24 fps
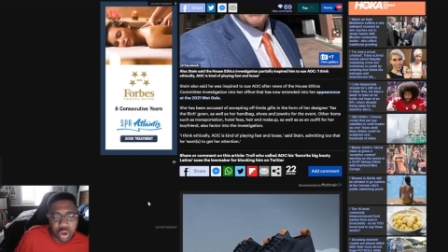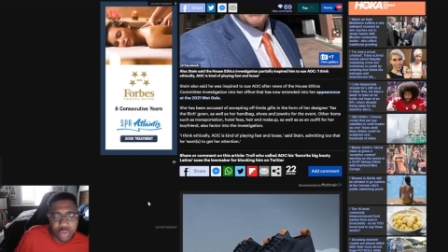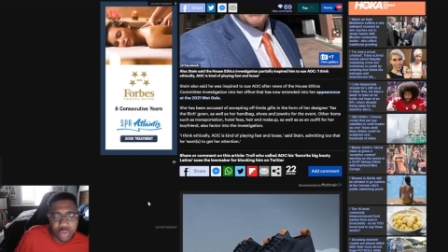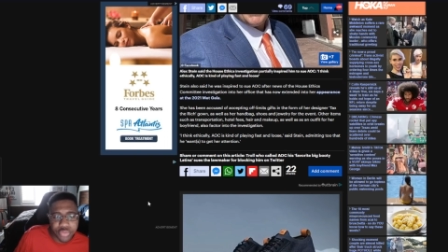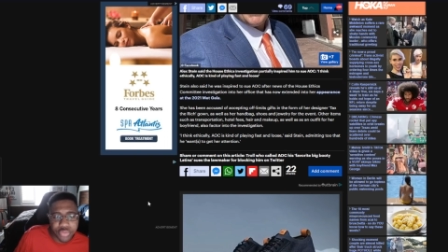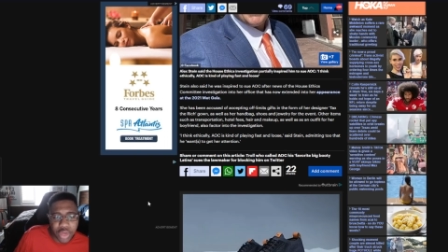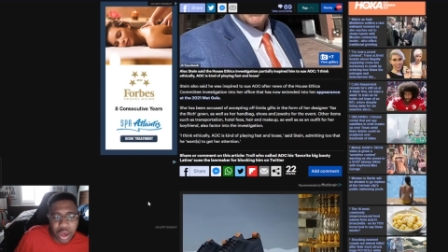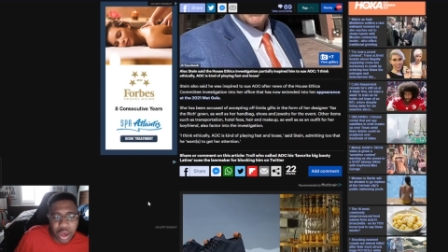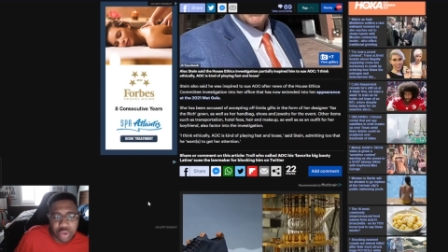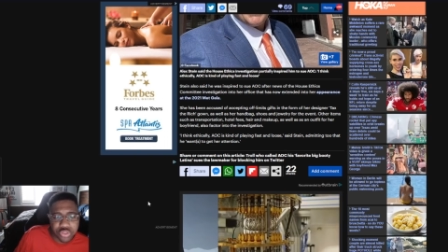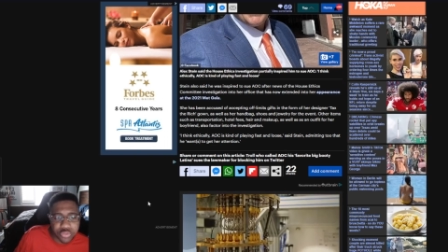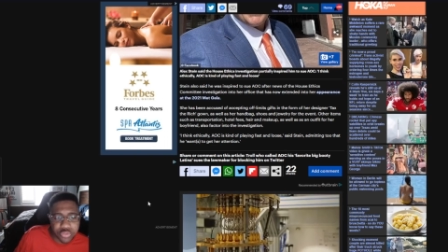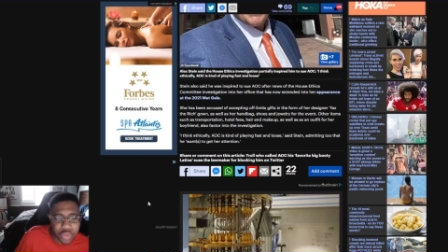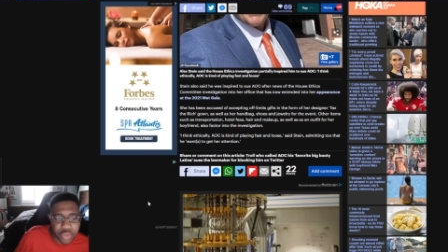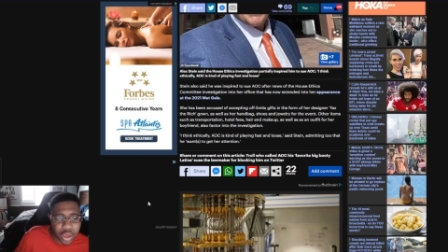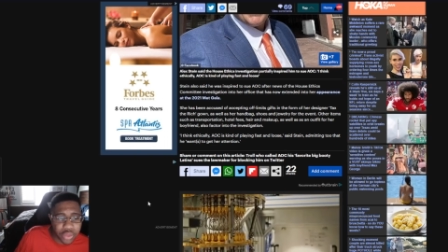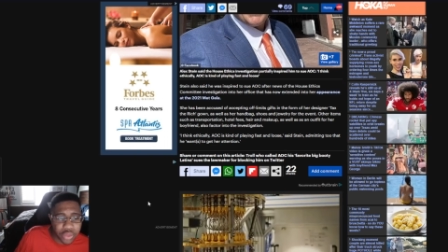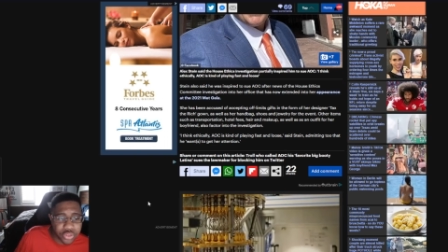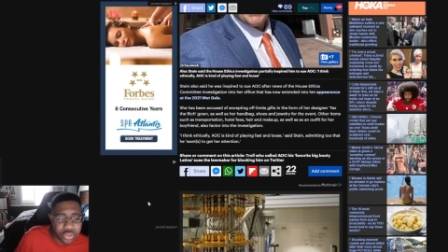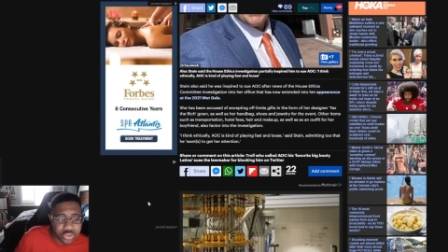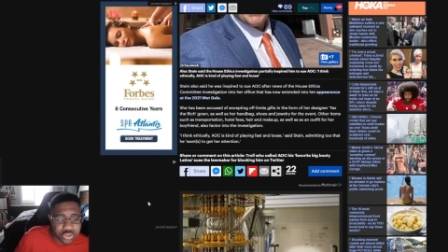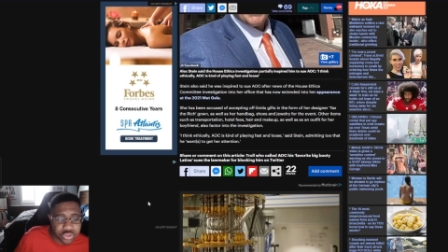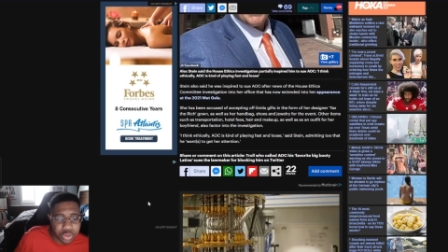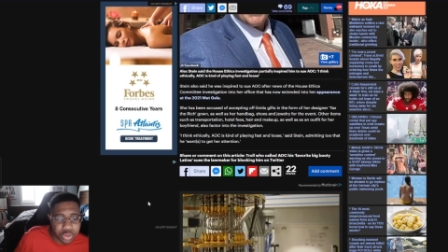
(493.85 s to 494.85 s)
of the House of
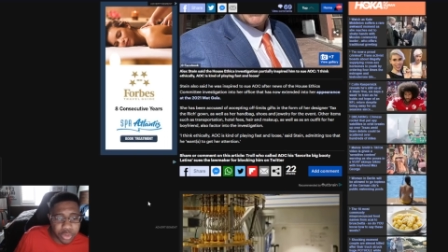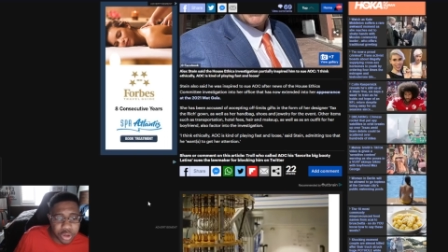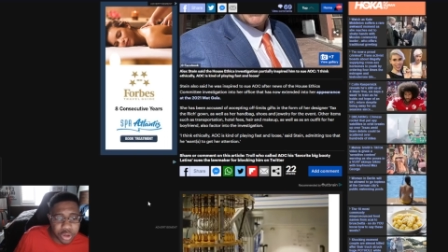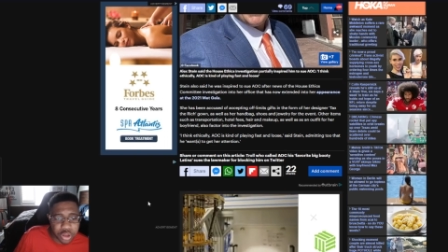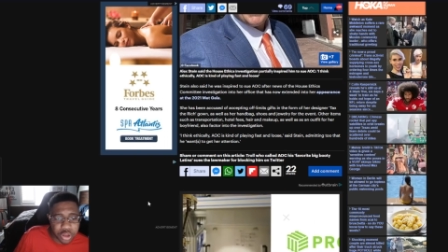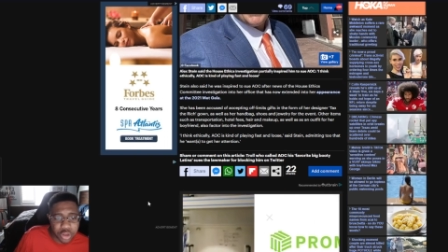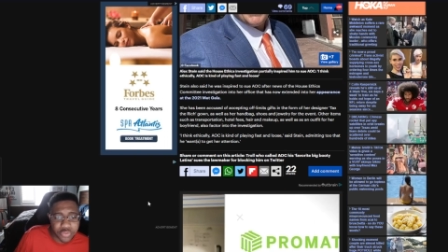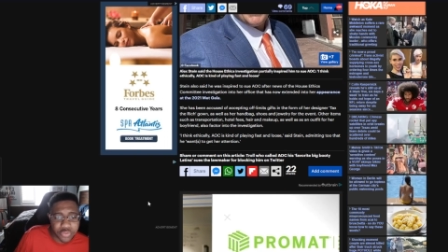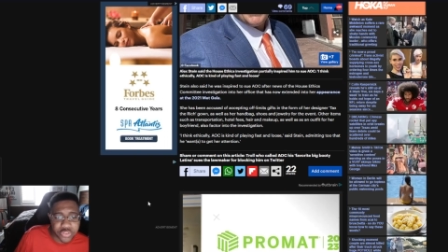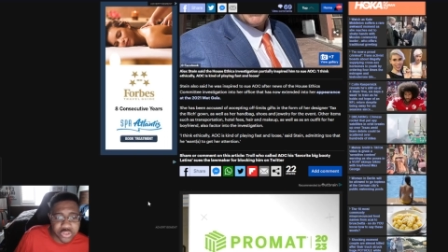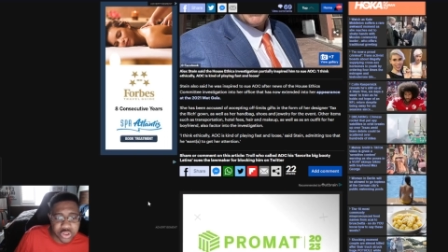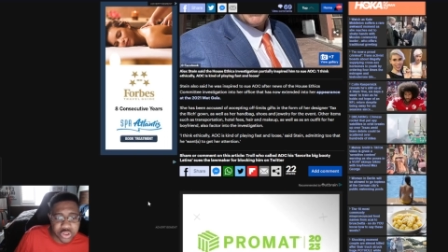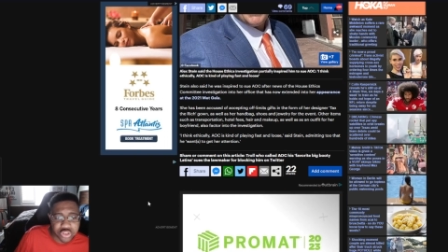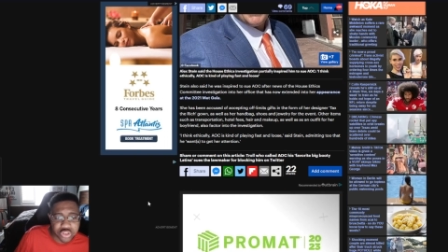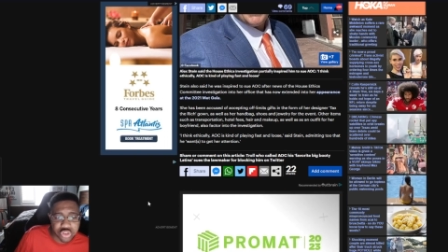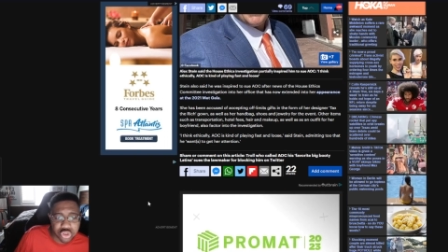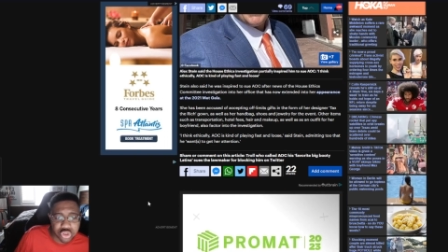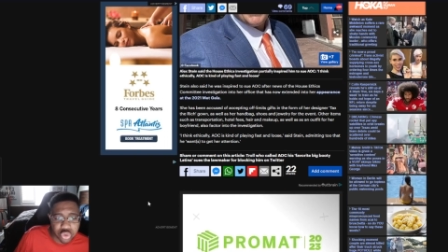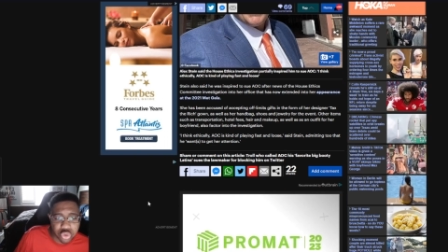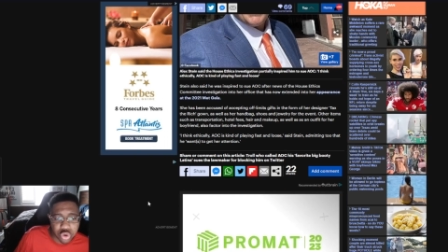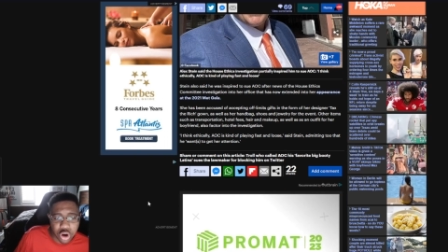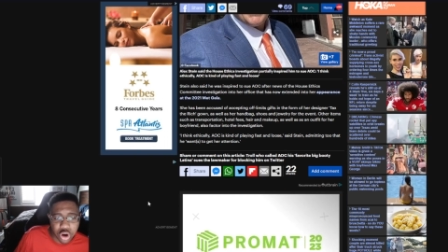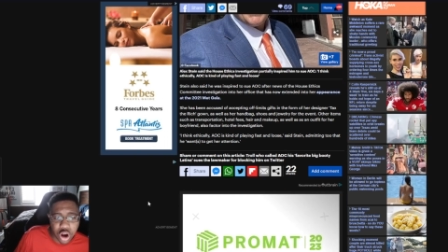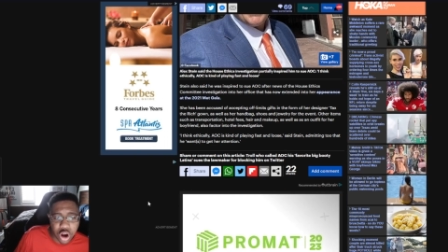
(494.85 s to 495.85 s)
Ethics Committee investigation
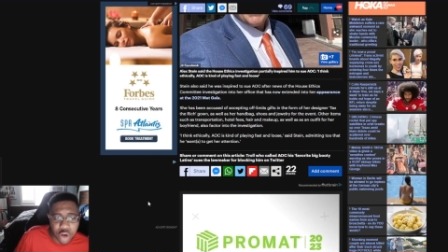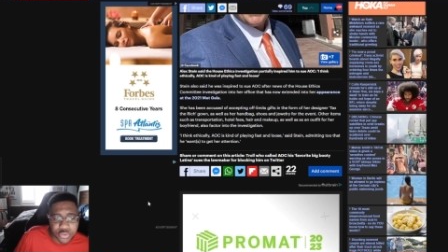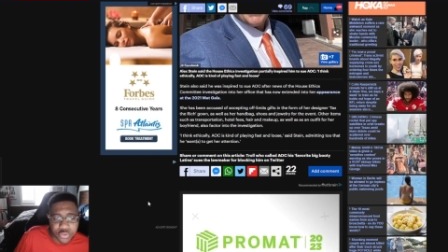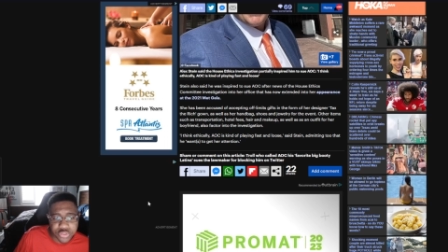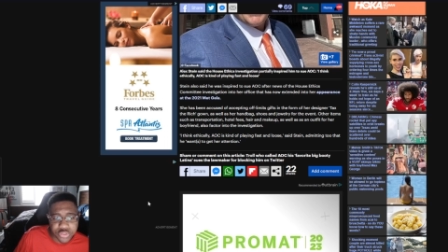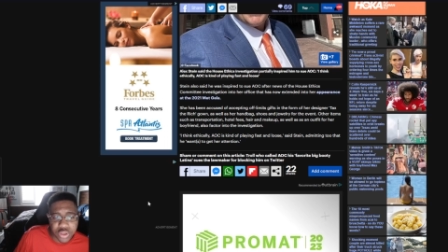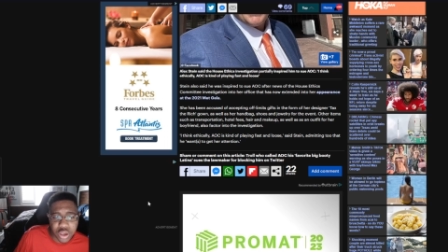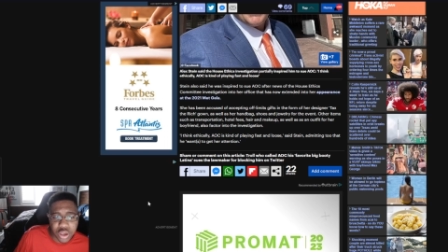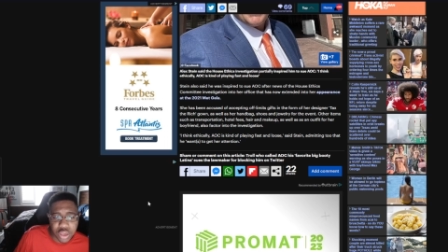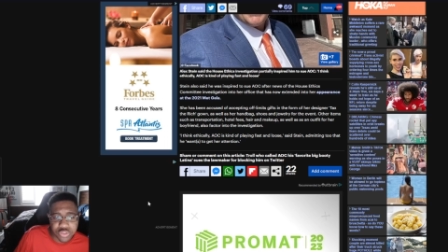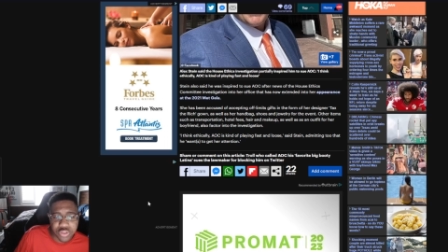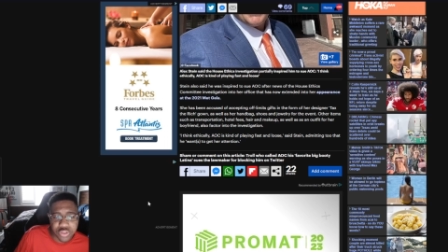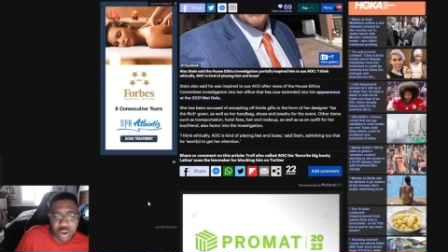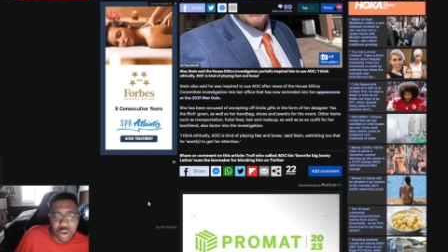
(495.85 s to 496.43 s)
into her office that has